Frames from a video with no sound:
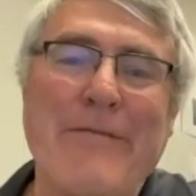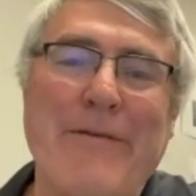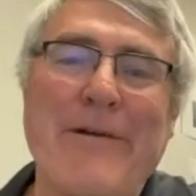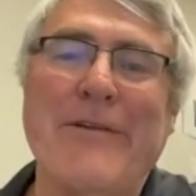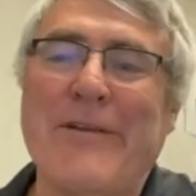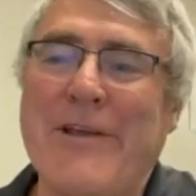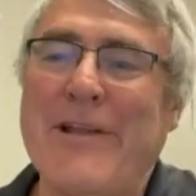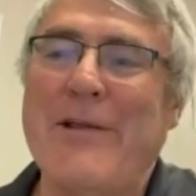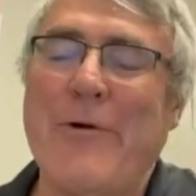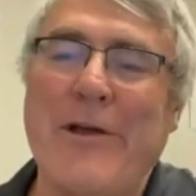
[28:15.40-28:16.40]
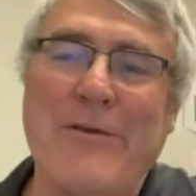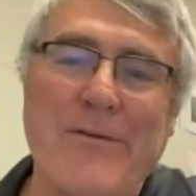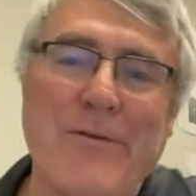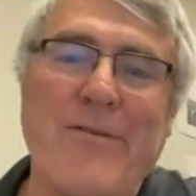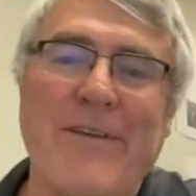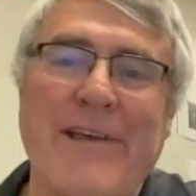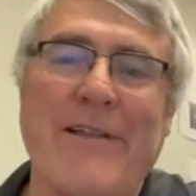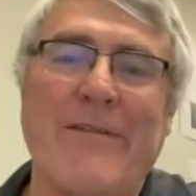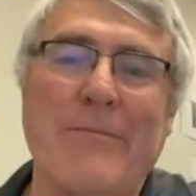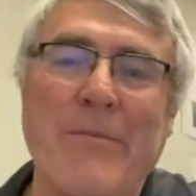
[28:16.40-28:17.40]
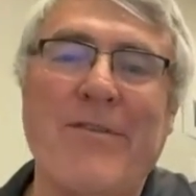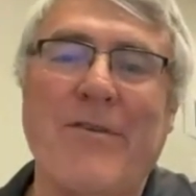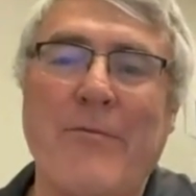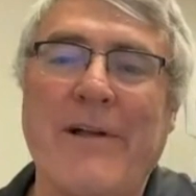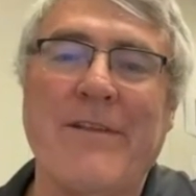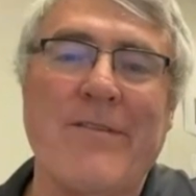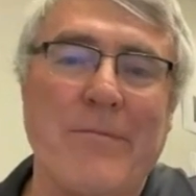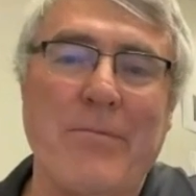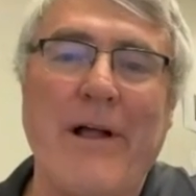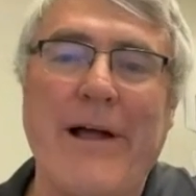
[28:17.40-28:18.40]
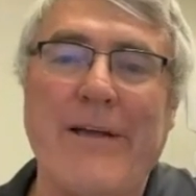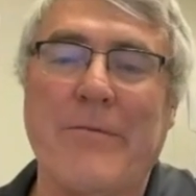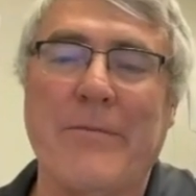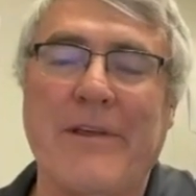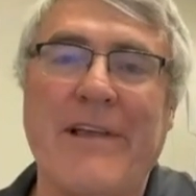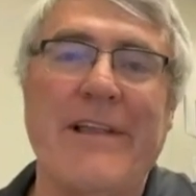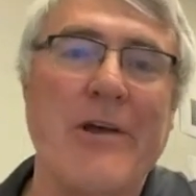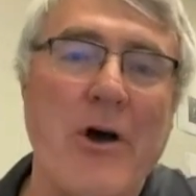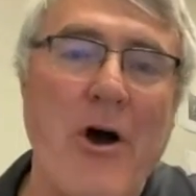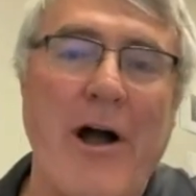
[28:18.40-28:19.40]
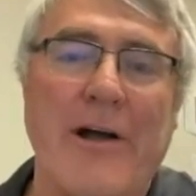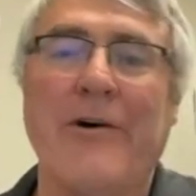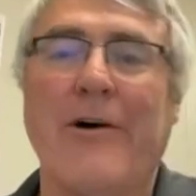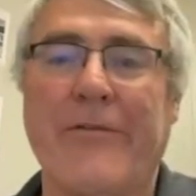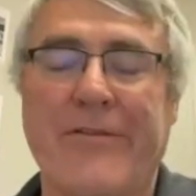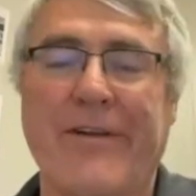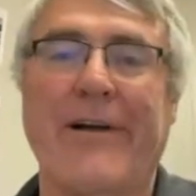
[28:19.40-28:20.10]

friend on the Kittiwake used to get misdirected supplies from the Kitty Hawk all the